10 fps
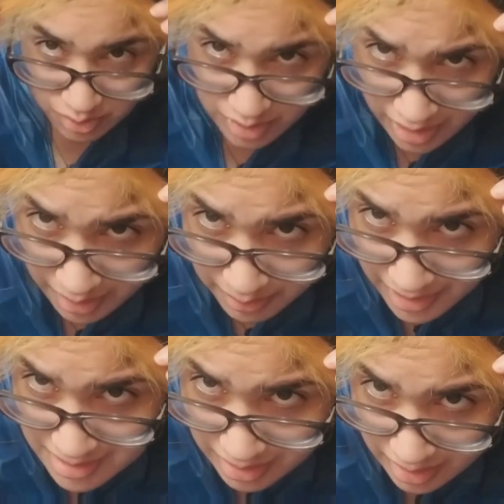when I
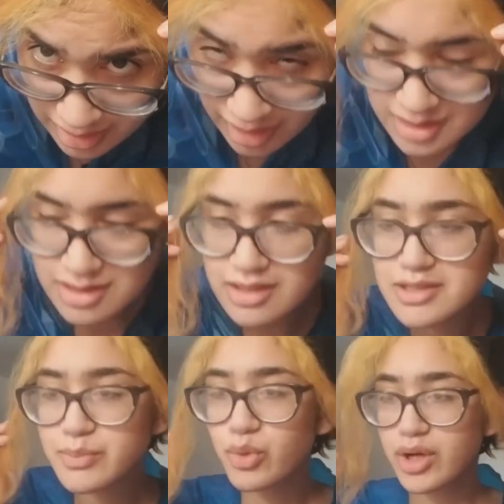basically got to
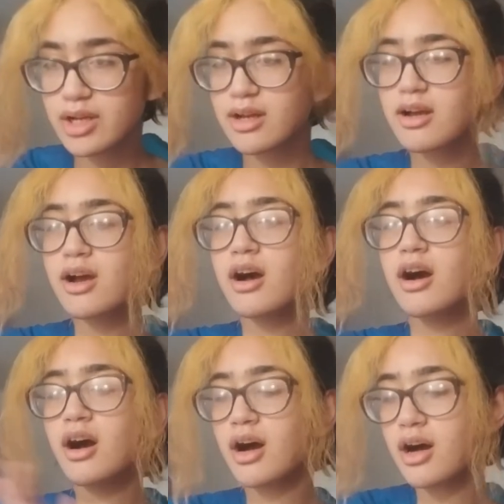this point
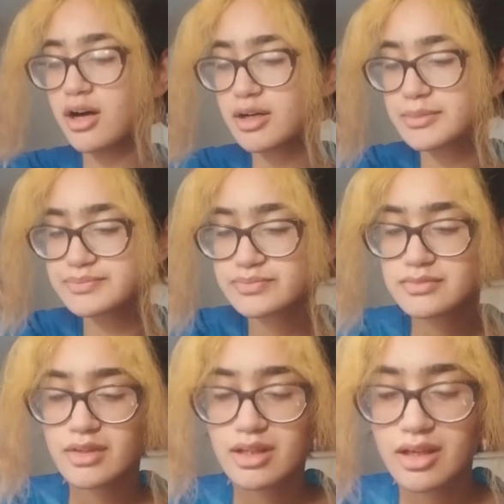um
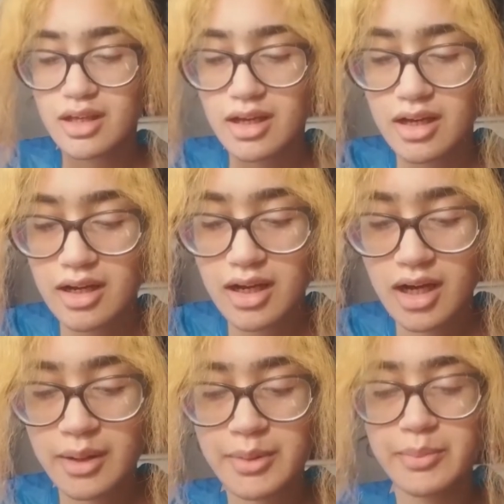
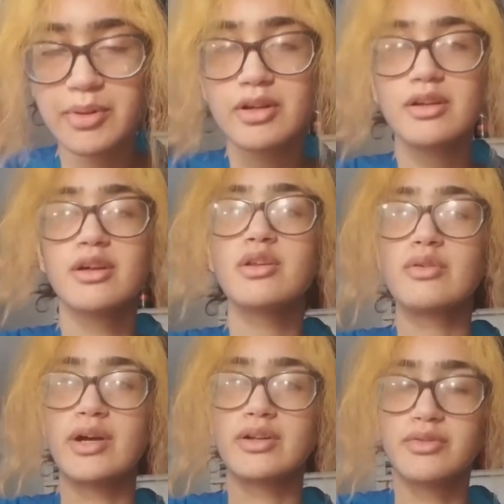I'm gonna put another
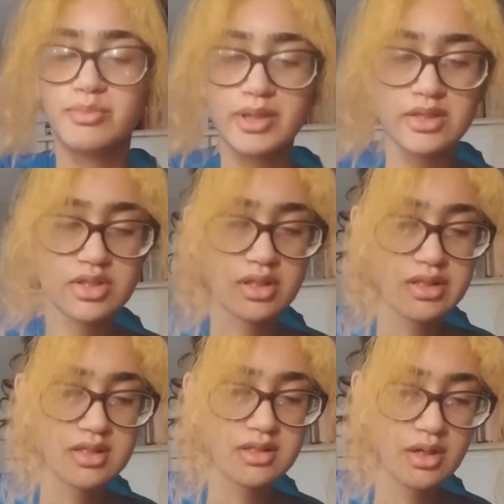round of bleach
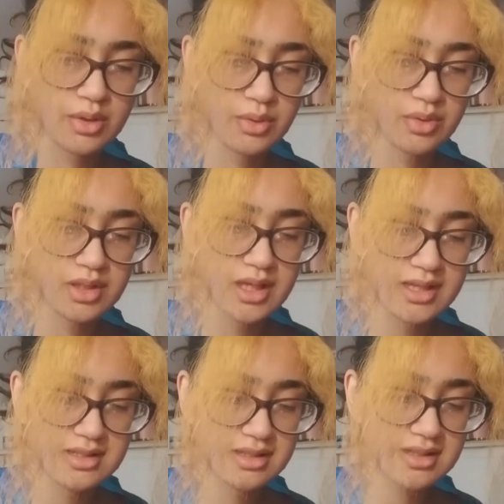so
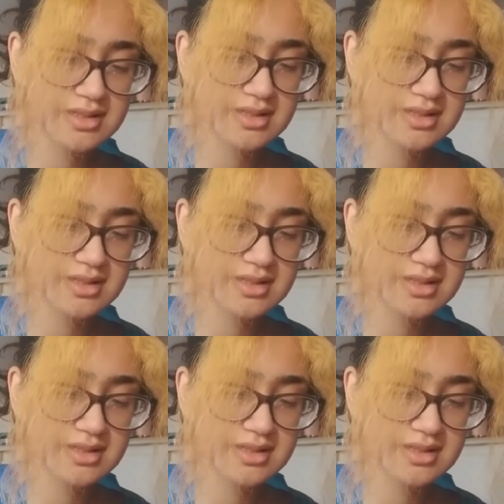yes this